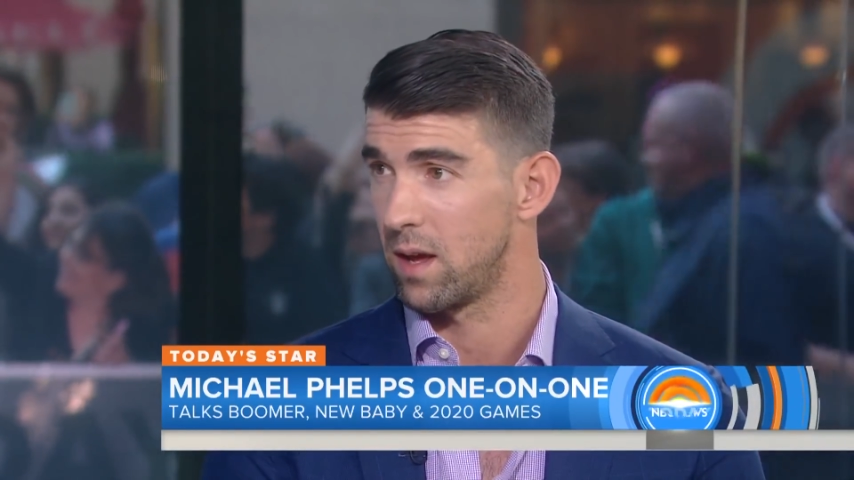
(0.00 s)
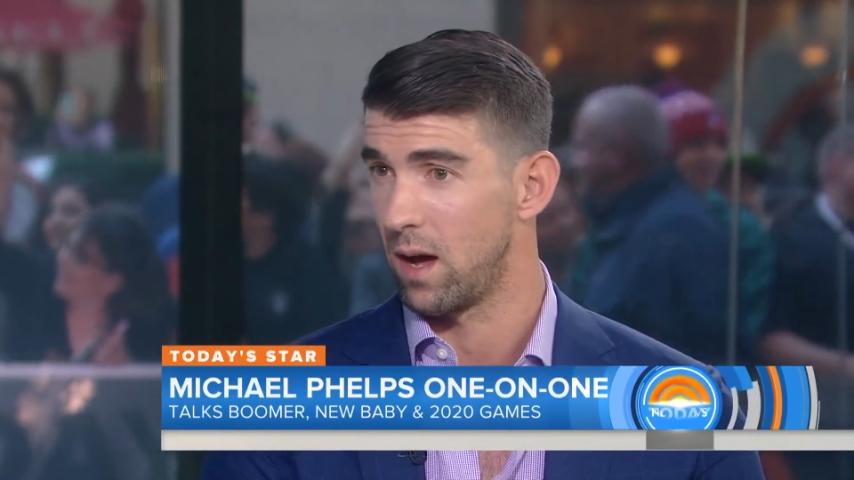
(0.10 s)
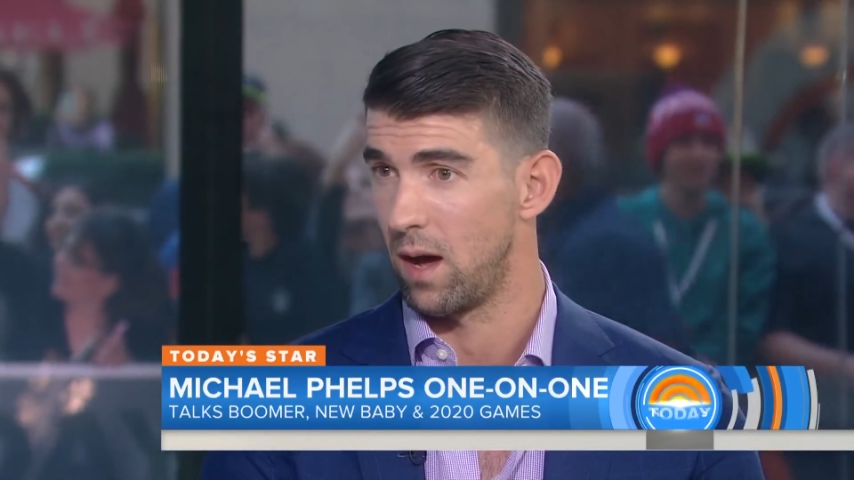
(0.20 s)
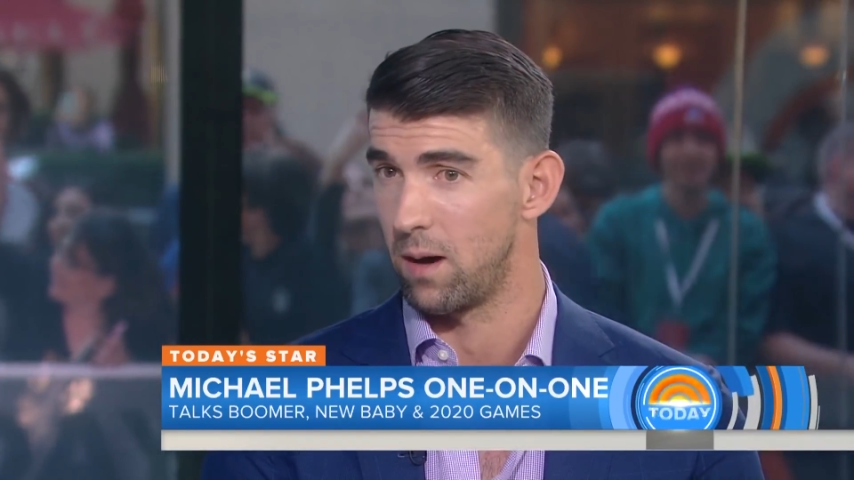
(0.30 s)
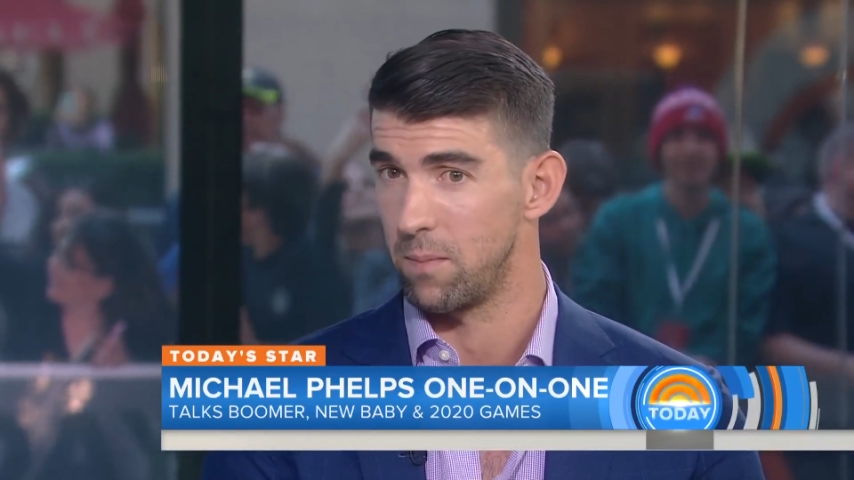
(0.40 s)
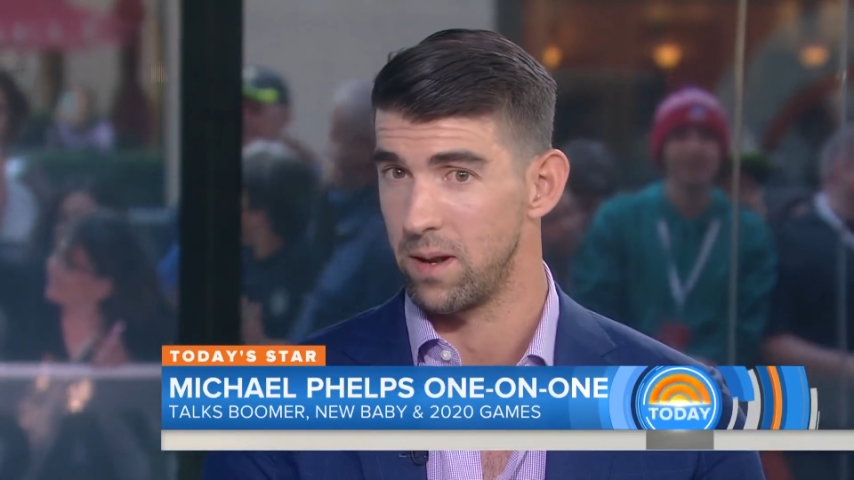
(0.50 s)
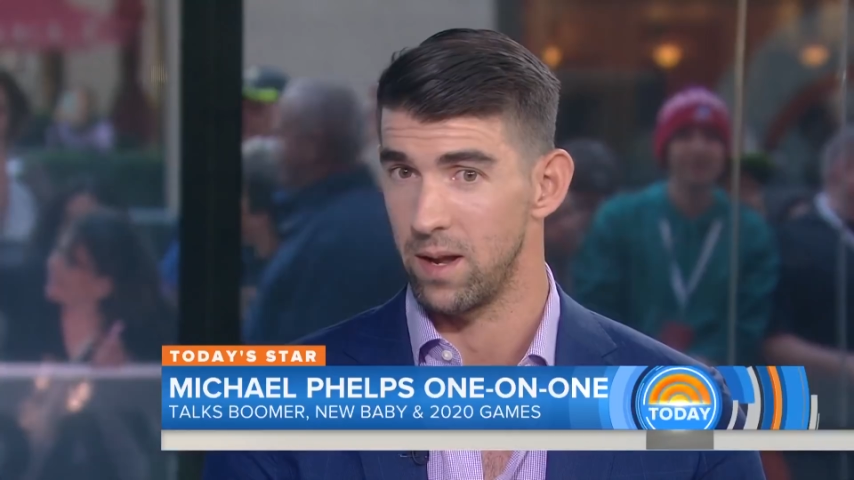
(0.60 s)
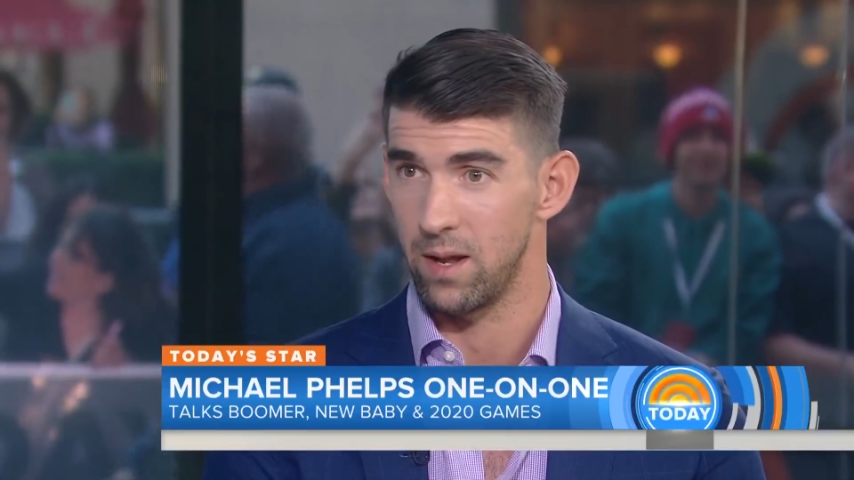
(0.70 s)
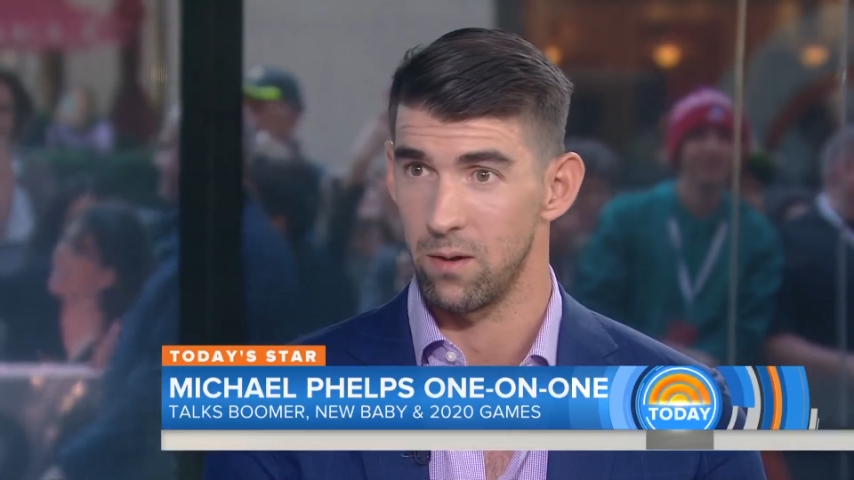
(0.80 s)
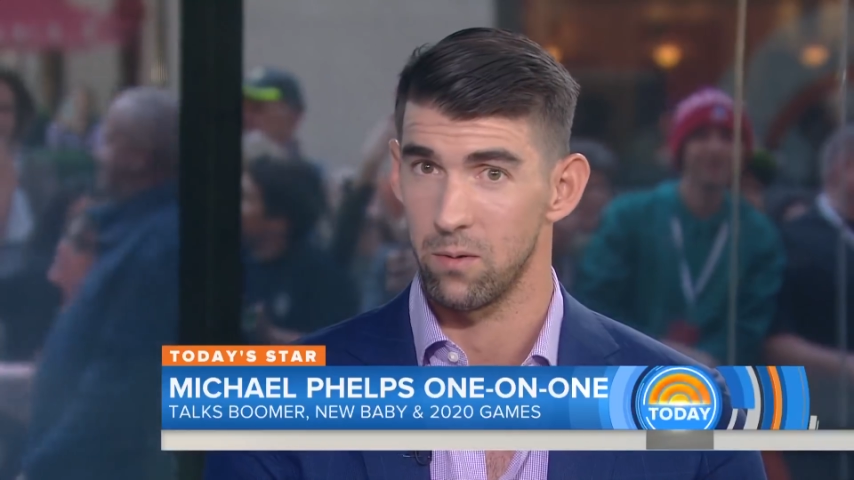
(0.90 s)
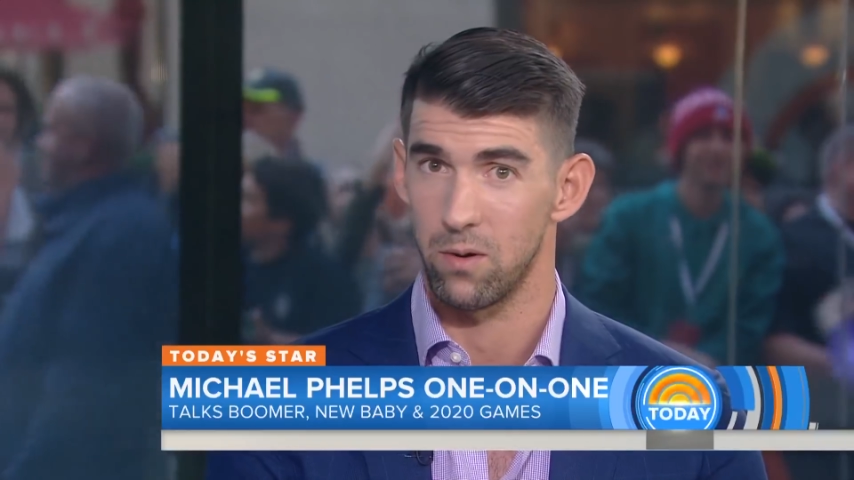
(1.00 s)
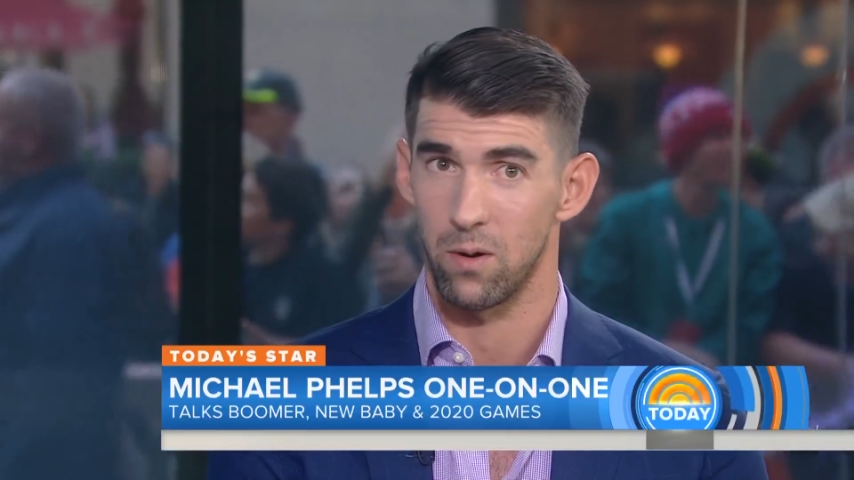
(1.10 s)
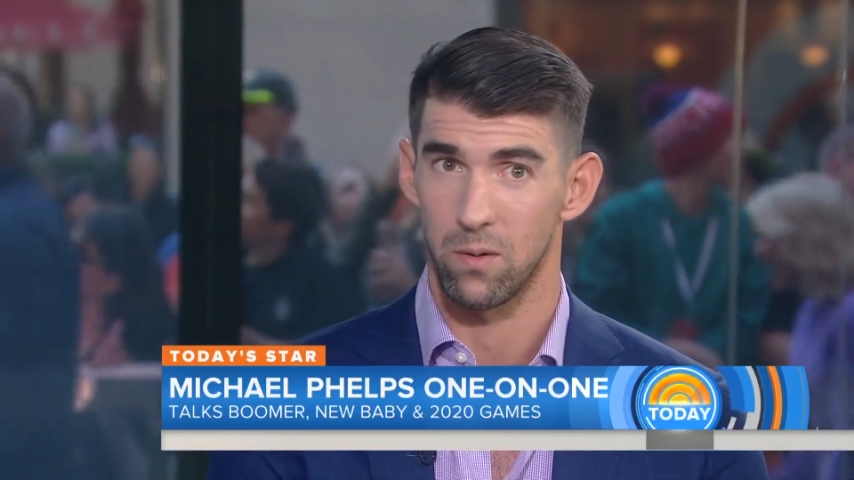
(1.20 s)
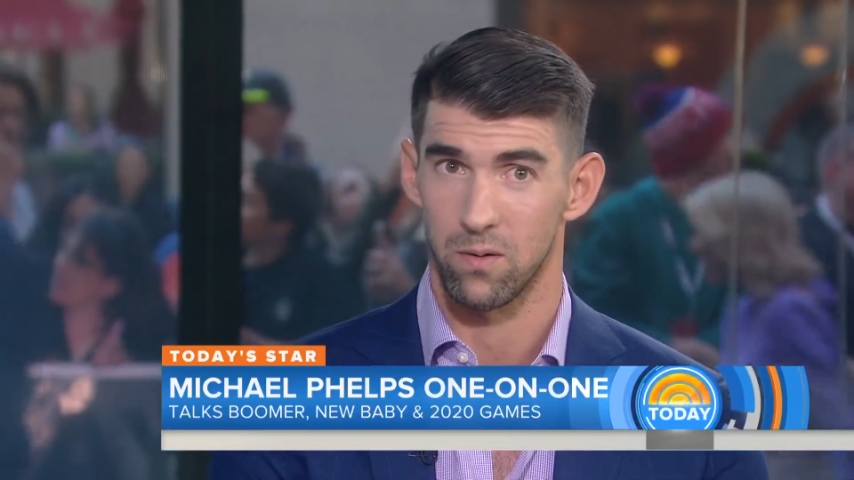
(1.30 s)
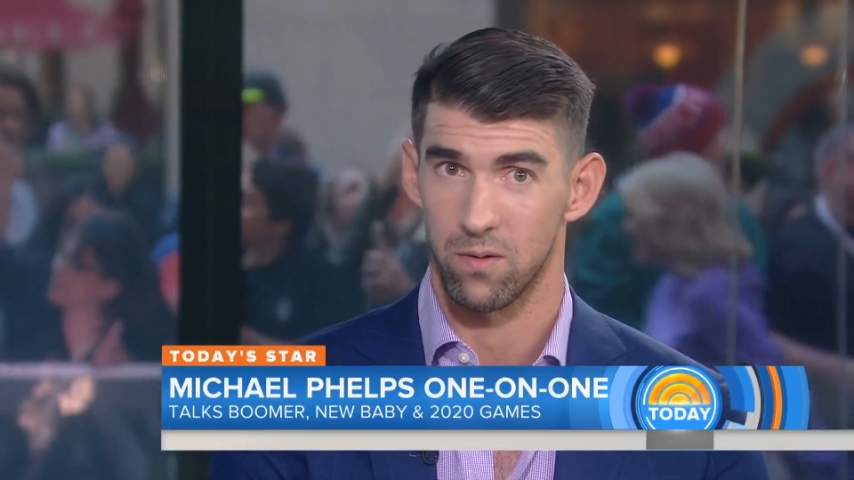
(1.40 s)
And who
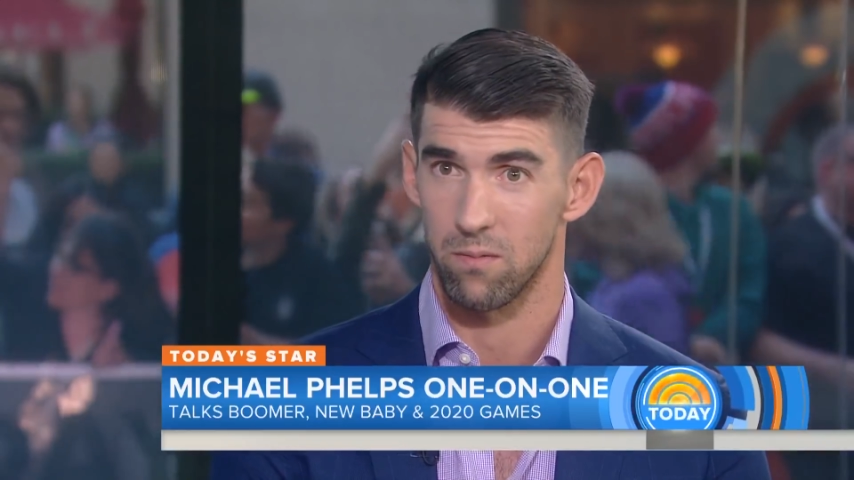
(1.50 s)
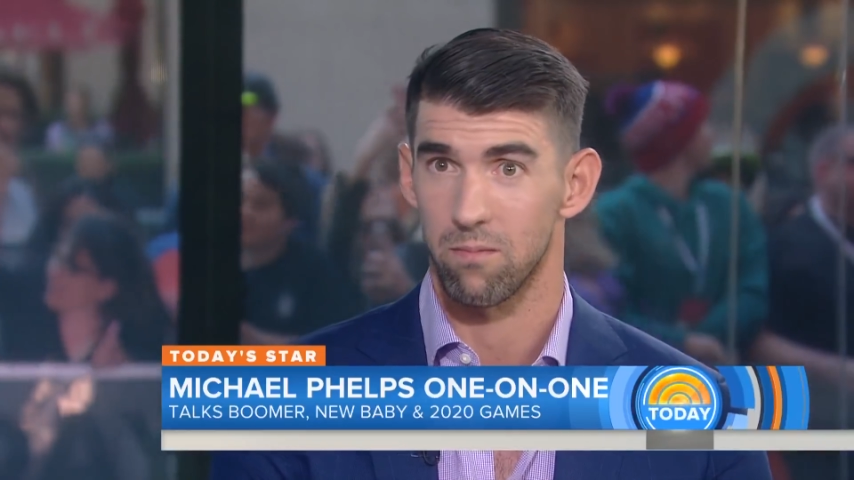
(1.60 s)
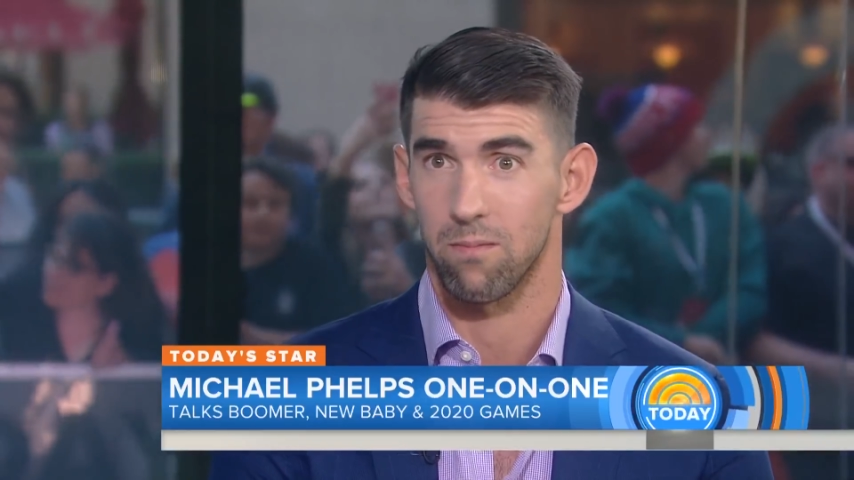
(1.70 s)
knows